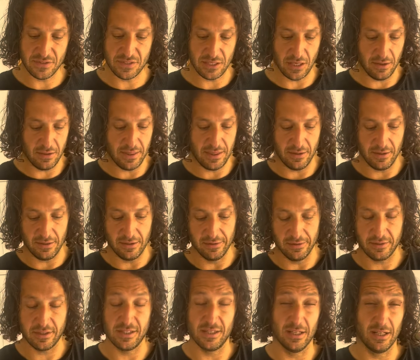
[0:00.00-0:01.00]
So
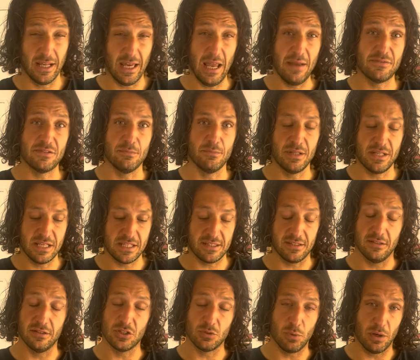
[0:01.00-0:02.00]
because the leaves are
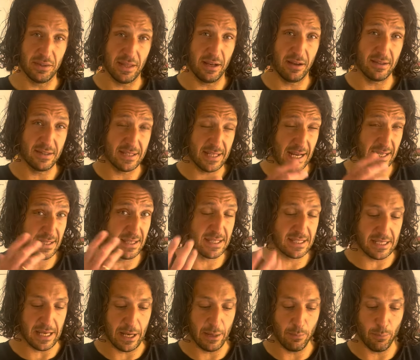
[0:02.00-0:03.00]
medicinal as well, they contain the
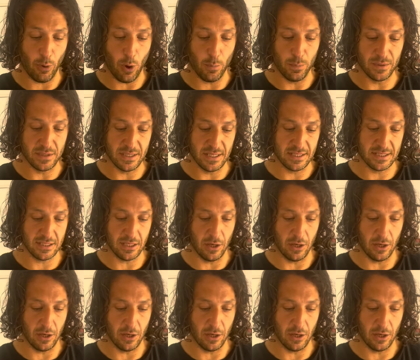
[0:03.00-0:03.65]
same properties.